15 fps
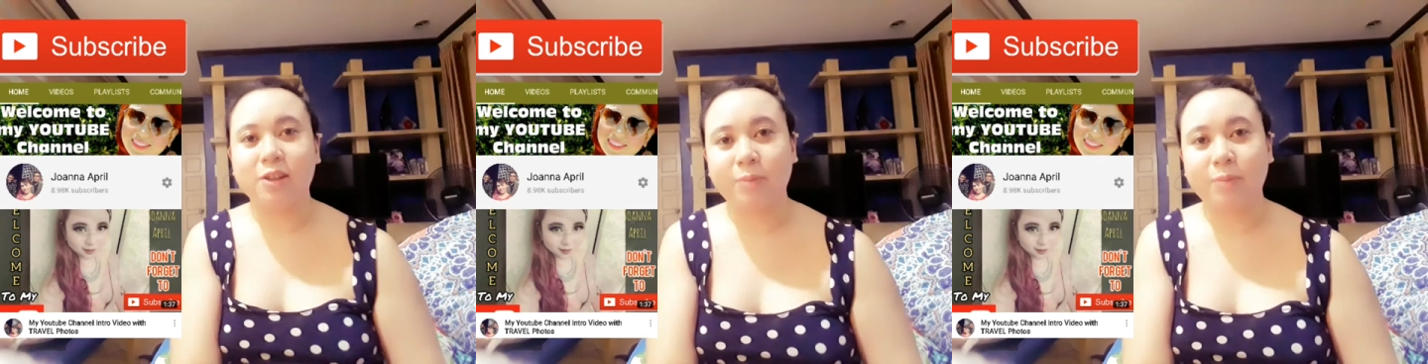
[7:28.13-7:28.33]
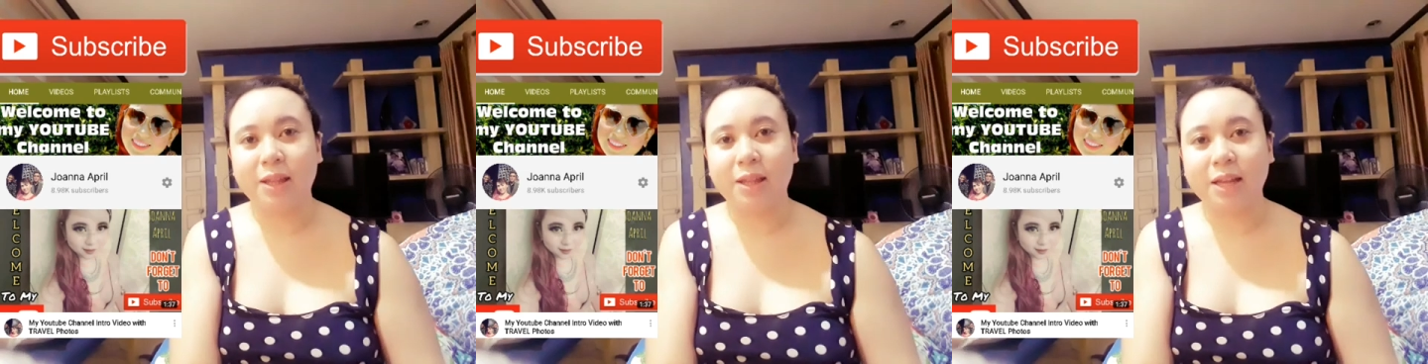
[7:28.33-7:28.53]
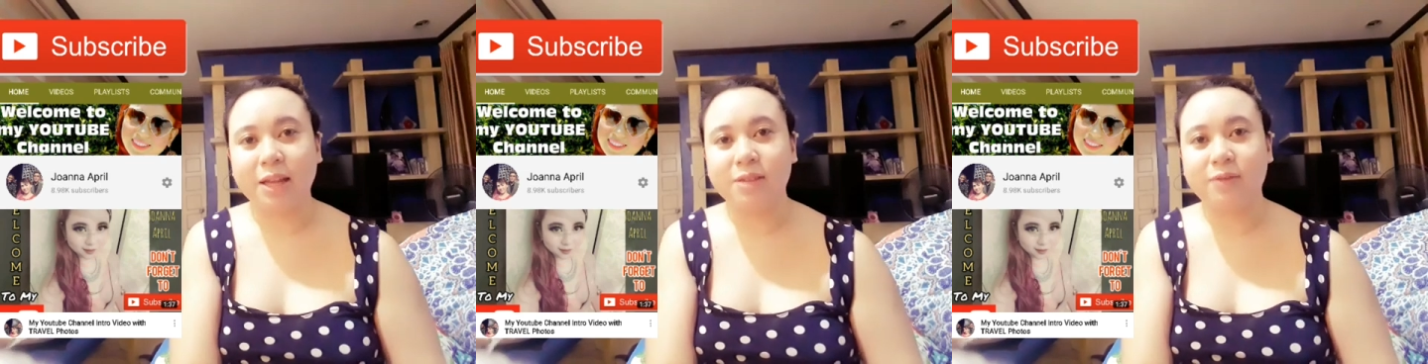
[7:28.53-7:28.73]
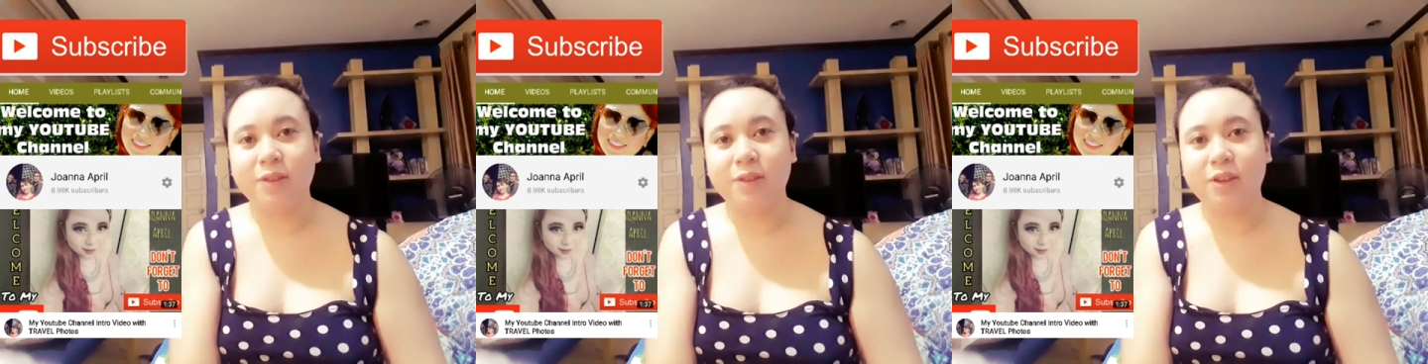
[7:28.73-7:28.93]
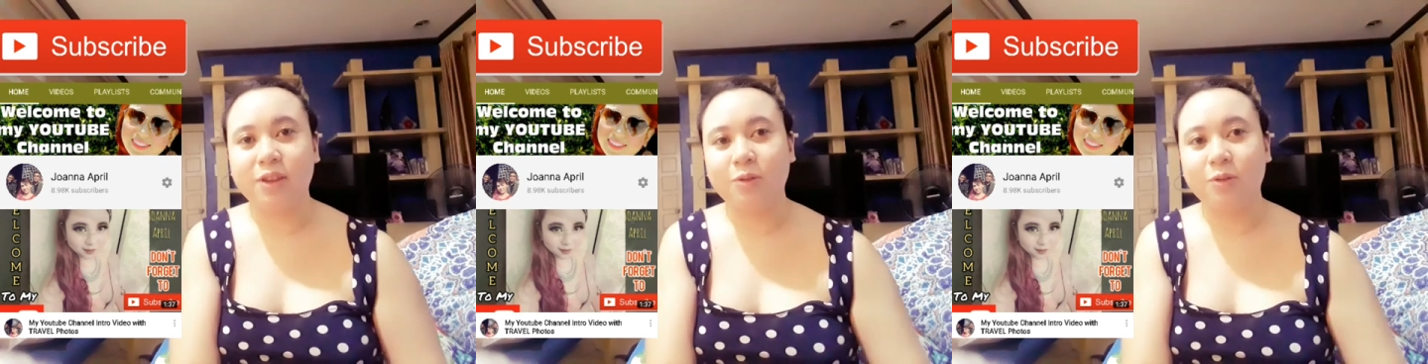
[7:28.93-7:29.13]
on my next
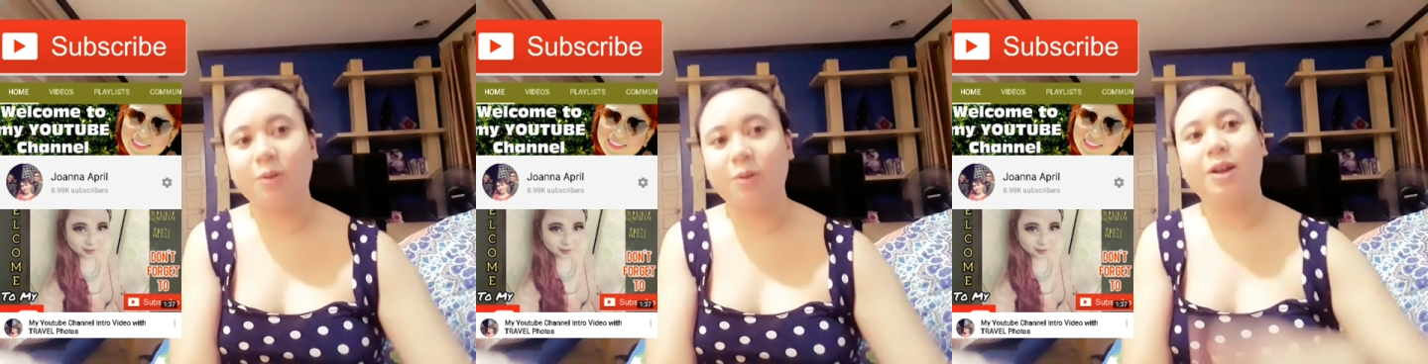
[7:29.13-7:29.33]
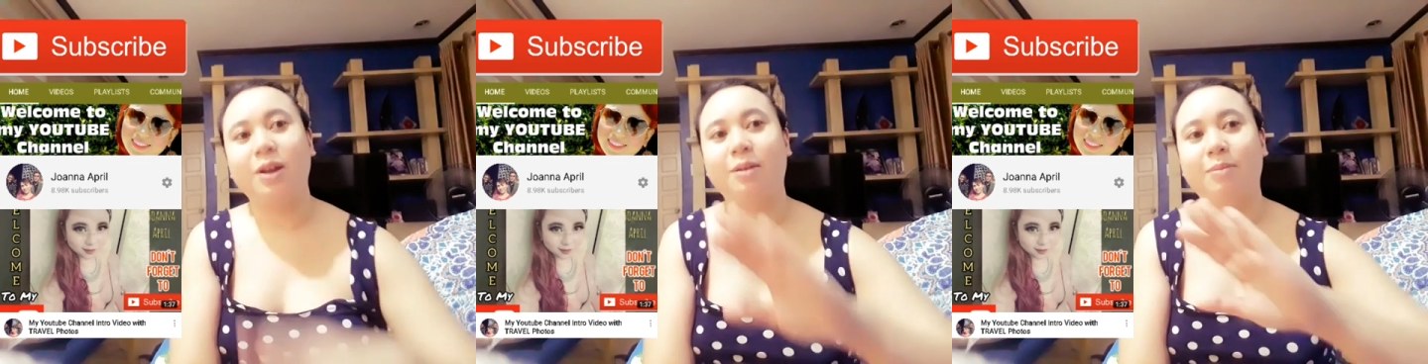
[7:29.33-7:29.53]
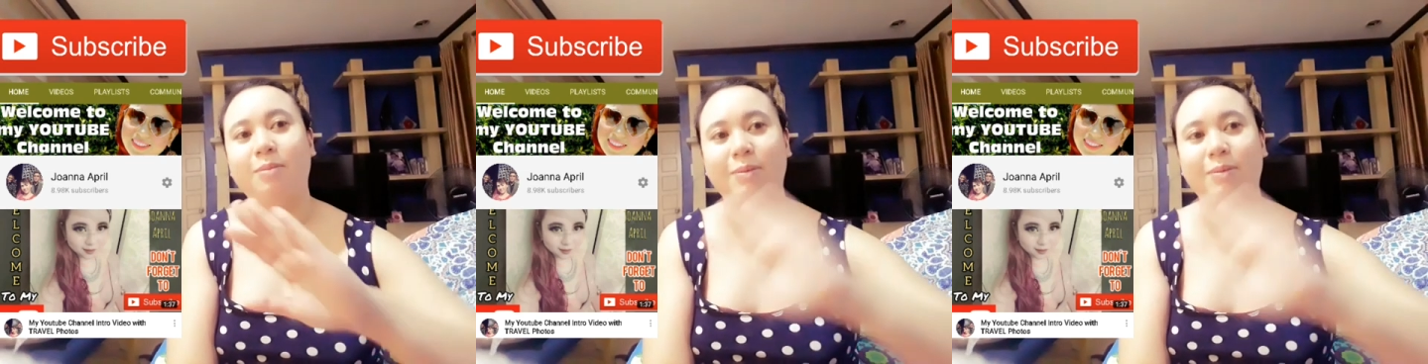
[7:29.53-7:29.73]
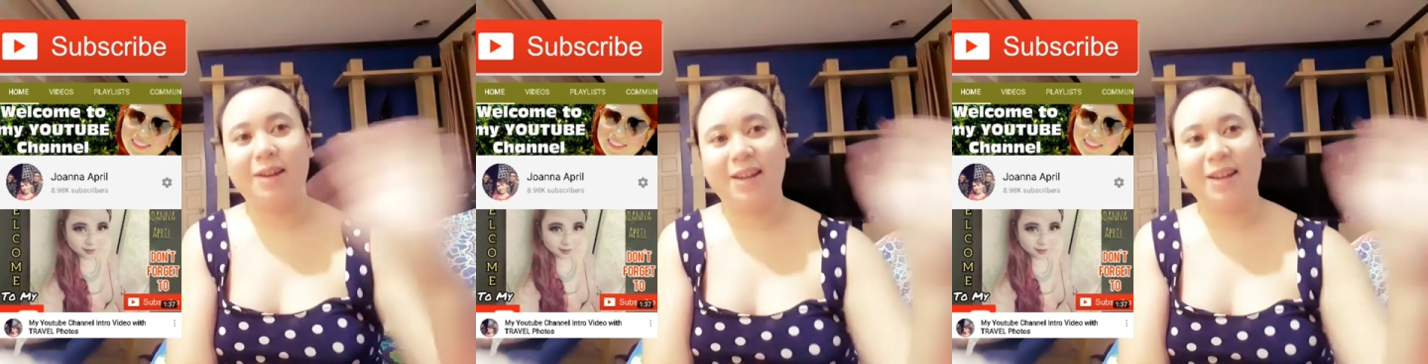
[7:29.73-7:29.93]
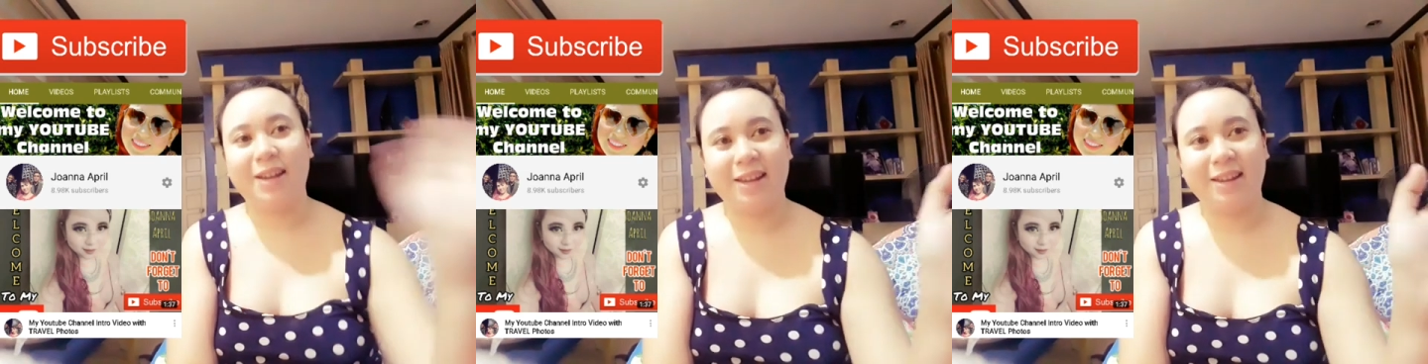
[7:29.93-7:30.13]
video.
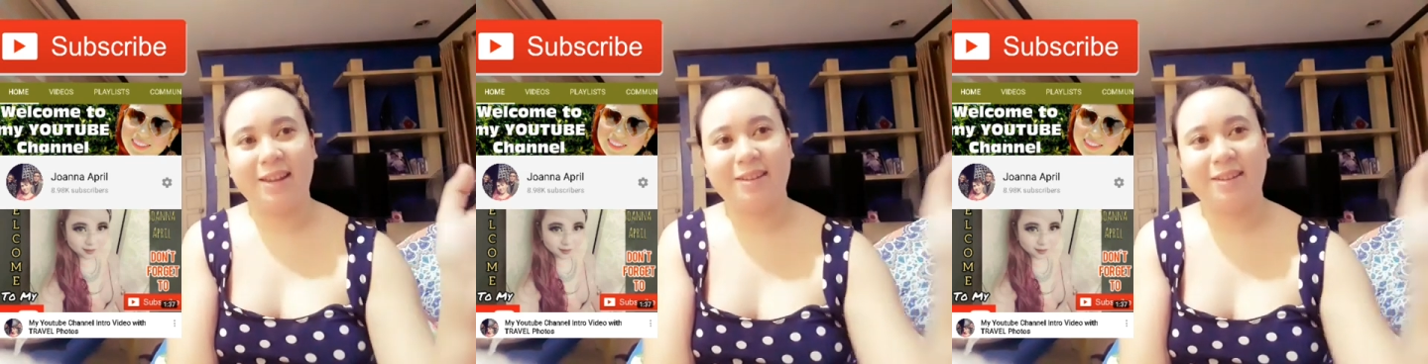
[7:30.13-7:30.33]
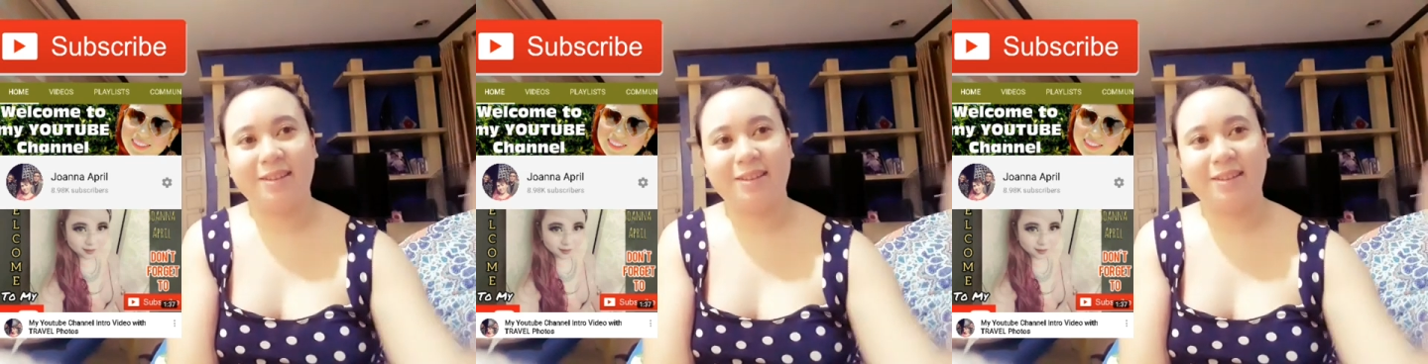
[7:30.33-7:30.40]
Bye-bye.